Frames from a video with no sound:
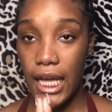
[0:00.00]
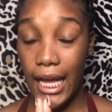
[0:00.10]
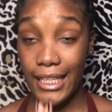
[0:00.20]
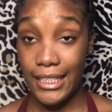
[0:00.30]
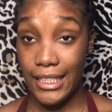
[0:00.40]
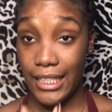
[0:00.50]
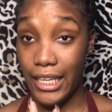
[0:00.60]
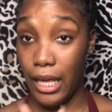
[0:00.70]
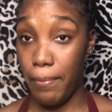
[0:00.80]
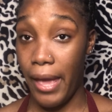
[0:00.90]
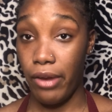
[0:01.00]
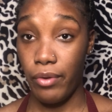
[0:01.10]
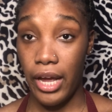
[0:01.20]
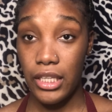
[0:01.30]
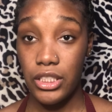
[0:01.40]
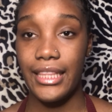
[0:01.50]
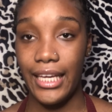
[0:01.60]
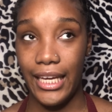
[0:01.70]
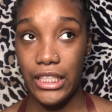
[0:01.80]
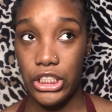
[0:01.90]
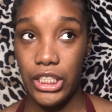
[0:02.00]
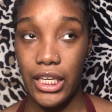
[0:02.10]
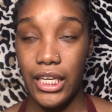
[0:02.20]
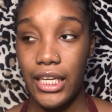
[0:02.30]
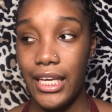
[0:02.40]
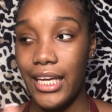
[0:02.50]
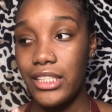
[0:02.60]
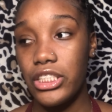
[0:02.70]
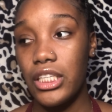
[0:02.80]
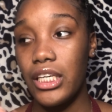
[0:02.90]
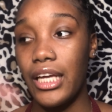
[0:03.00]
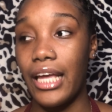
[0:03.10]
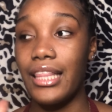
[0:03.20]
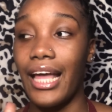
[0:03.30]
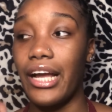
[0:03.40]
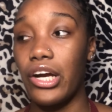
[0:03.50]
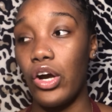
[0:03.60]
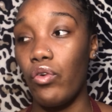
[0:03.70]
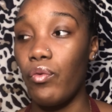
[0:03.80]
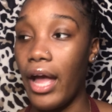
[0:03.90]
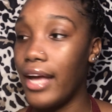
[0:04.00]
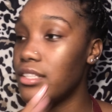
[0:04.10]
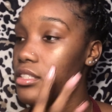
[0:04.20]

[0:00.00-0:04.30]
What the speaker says: I did get a bad rash. The itching and like a rash.